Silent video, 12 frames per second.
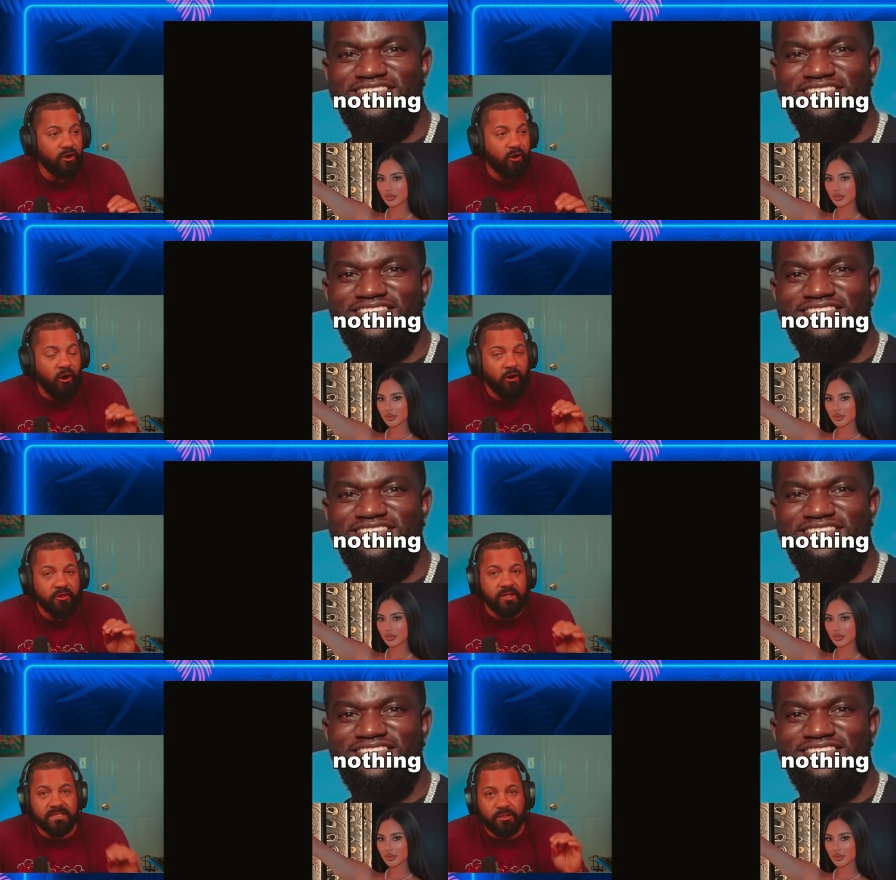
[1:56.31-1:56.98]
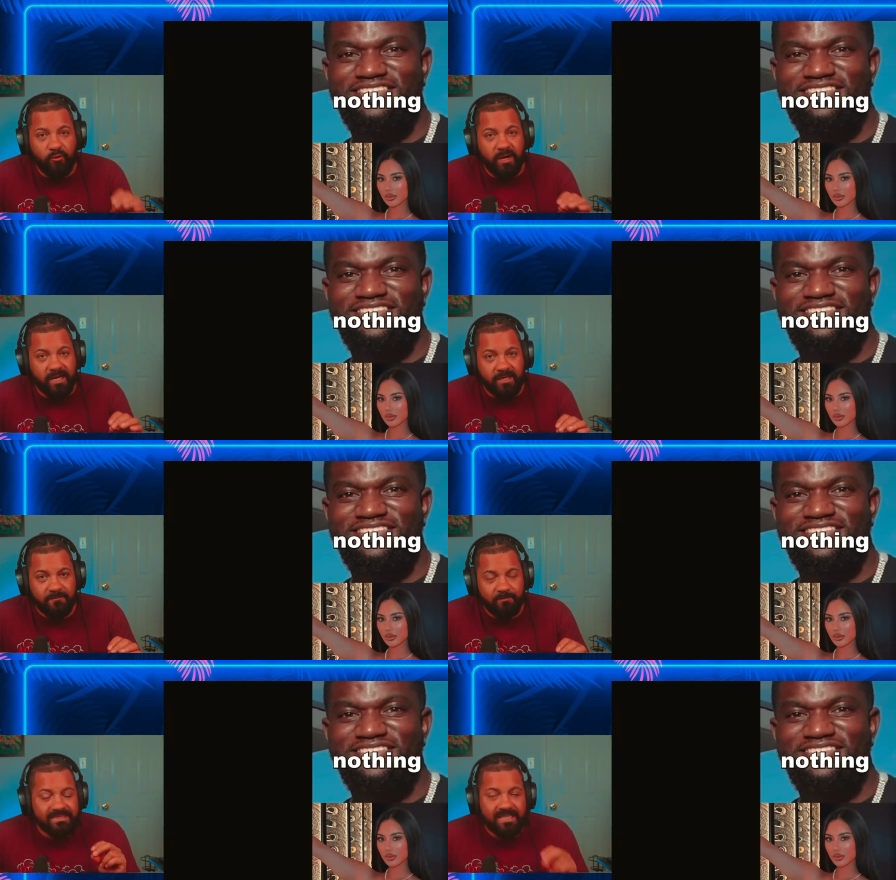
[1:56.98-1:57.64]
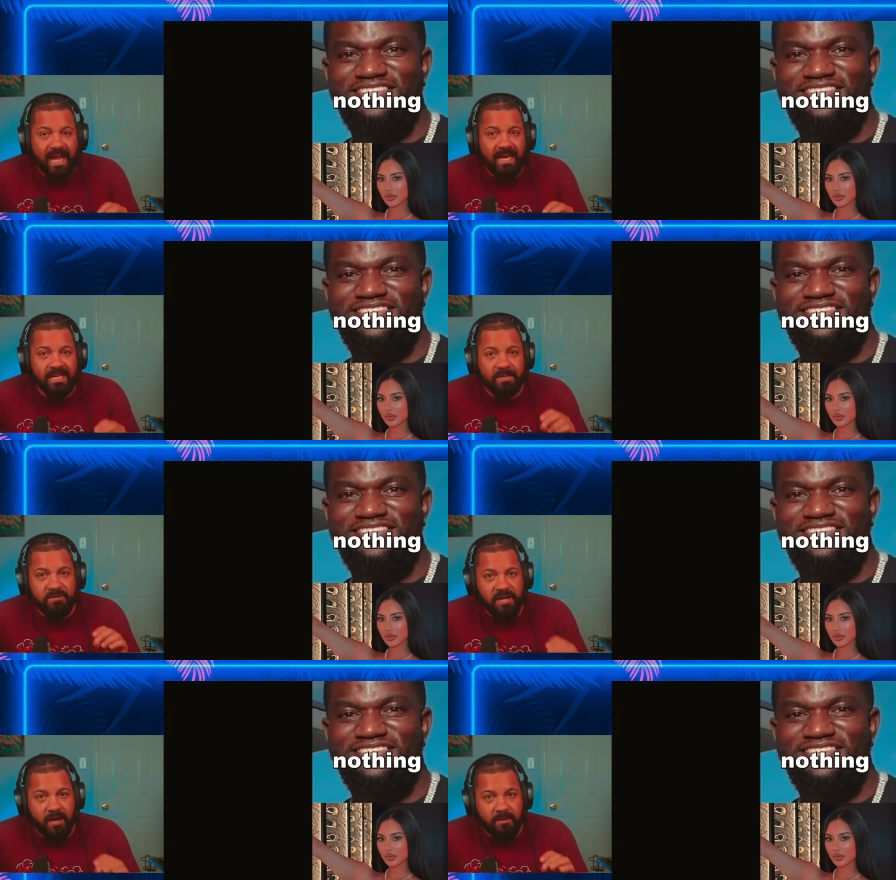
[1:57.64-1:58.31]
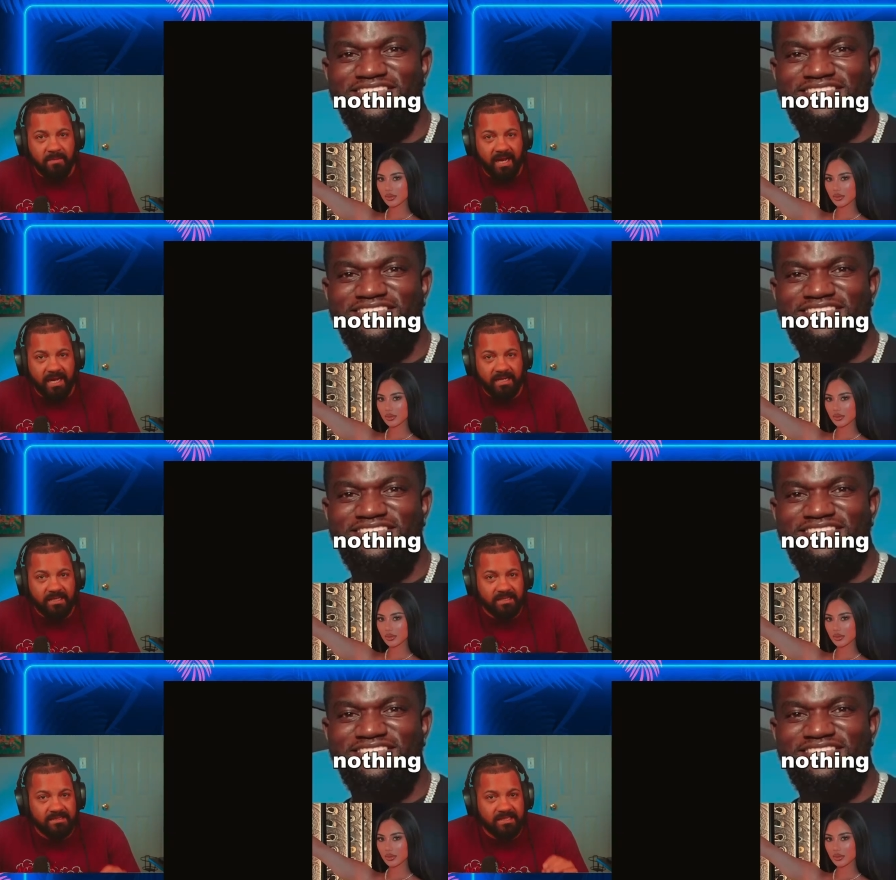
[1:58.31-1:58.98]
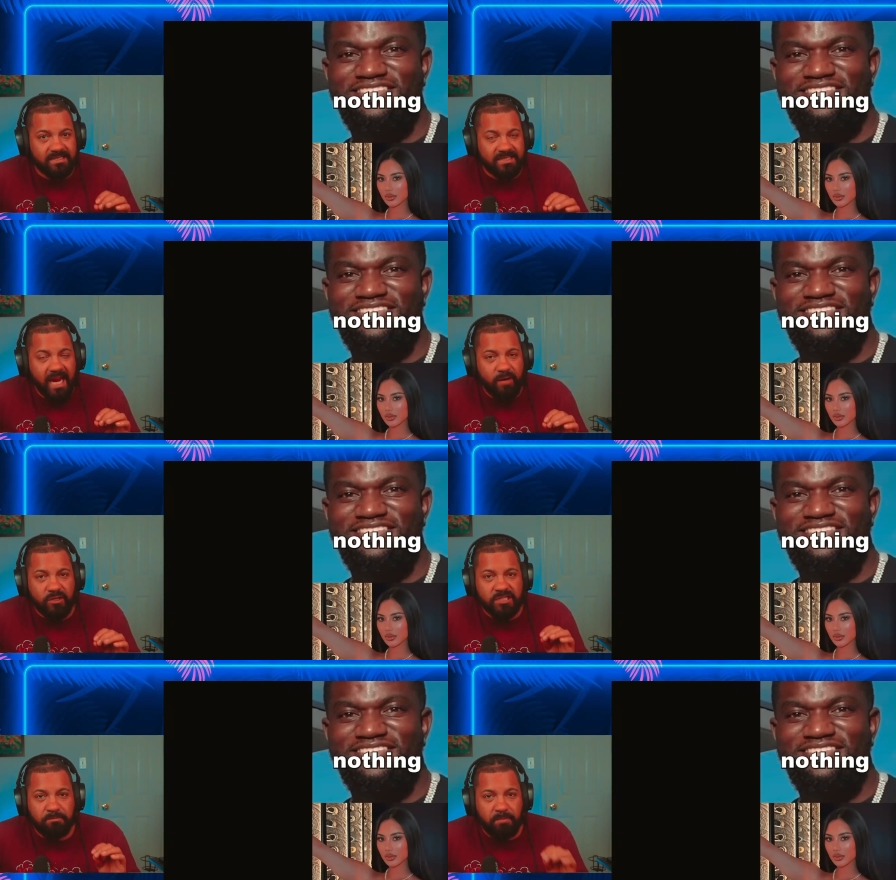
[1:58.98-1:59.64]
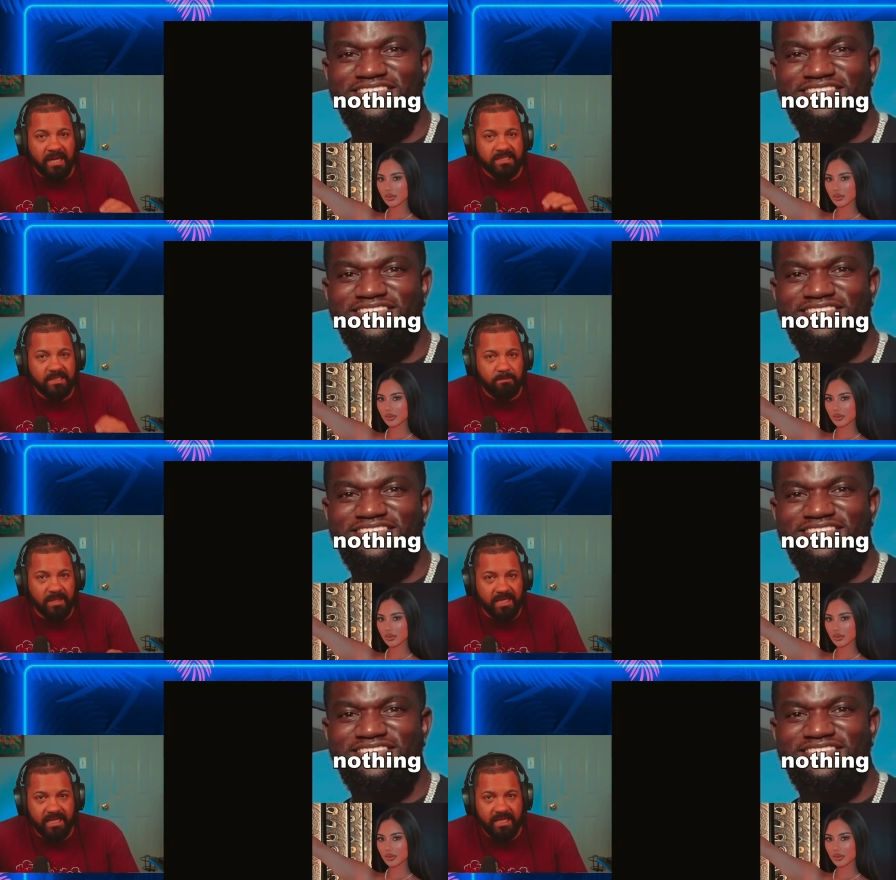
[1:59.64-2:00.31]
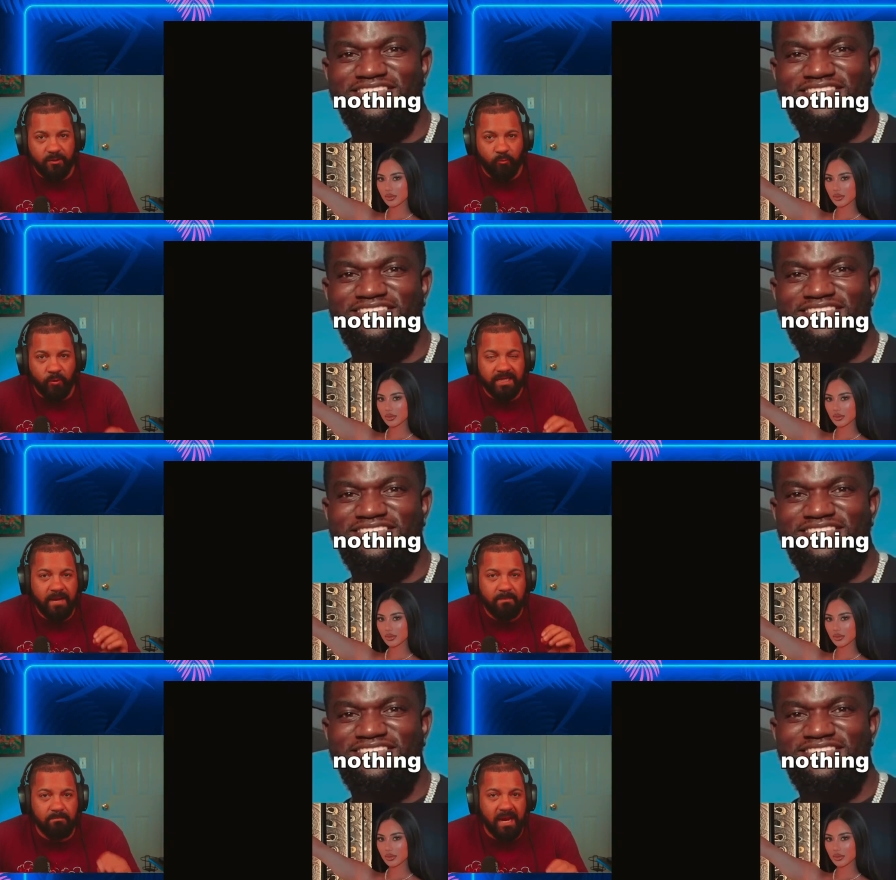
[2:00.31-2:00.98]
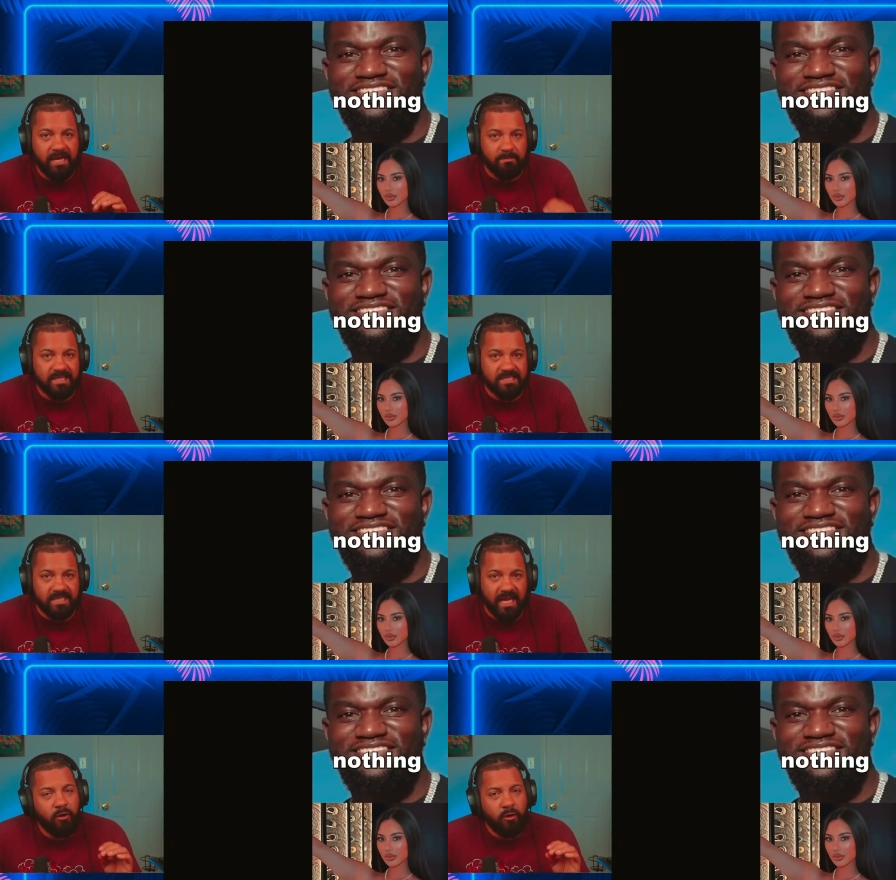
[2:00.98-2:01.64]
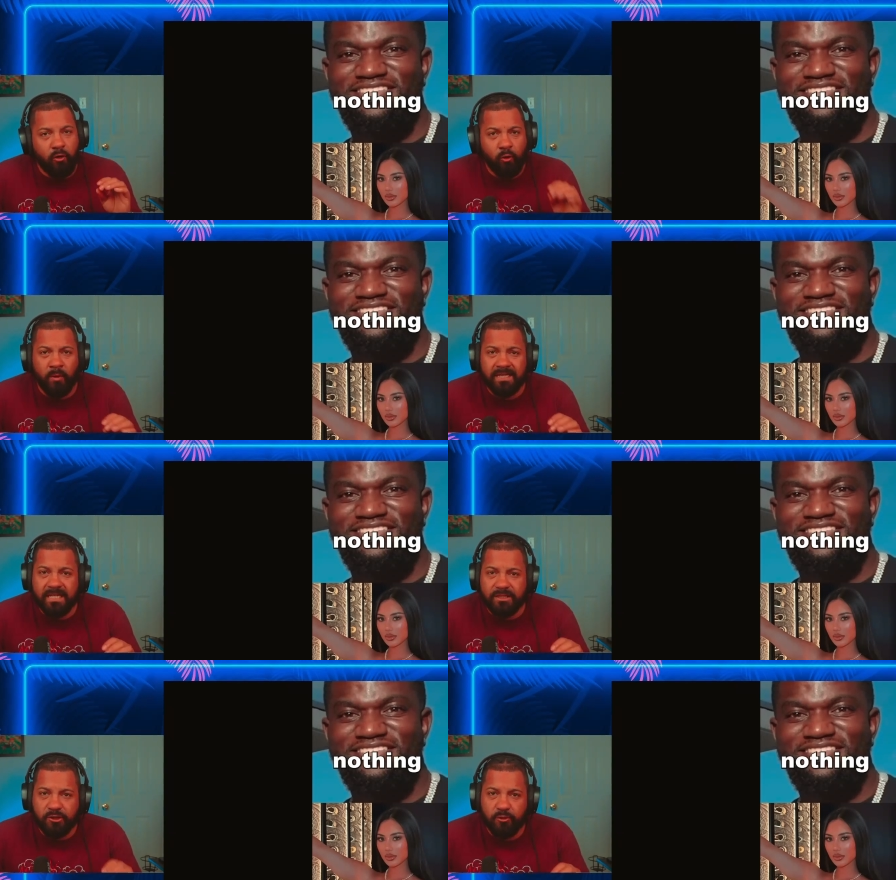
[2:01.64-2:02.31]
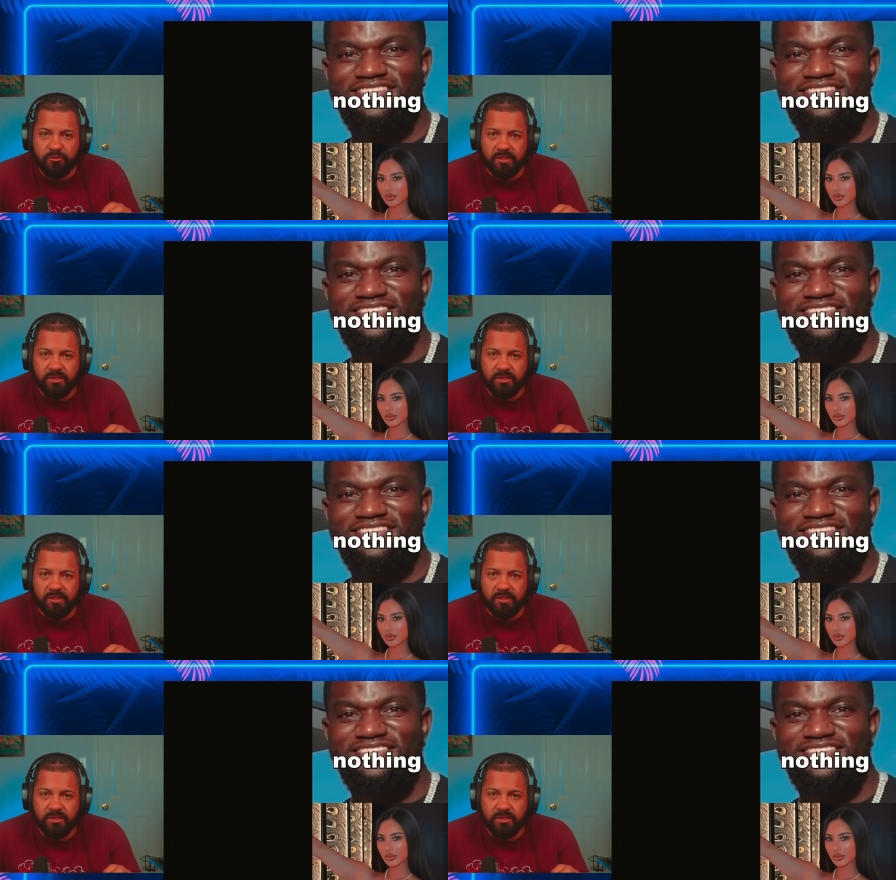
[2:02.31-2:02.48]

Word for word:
Speaker 1: on the screen telling young men to take responsibility when they make mistakes or when they choose to